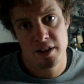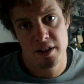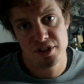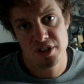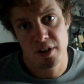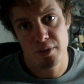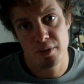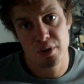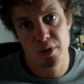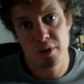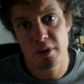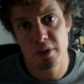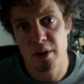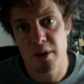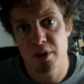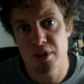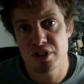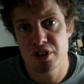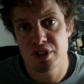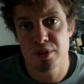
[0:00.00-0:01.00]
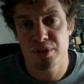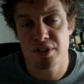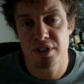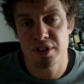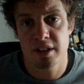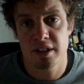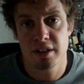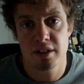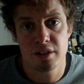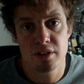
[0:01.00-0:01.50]
Chavo Guerrero
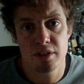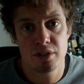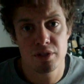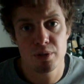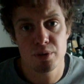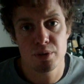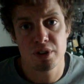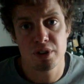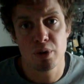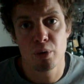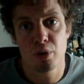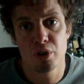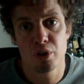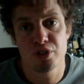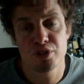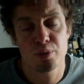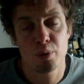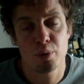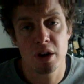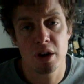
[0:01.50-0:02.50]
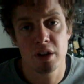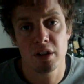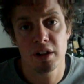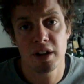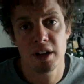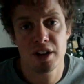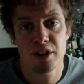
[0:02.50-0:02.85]
using Hornswoggle.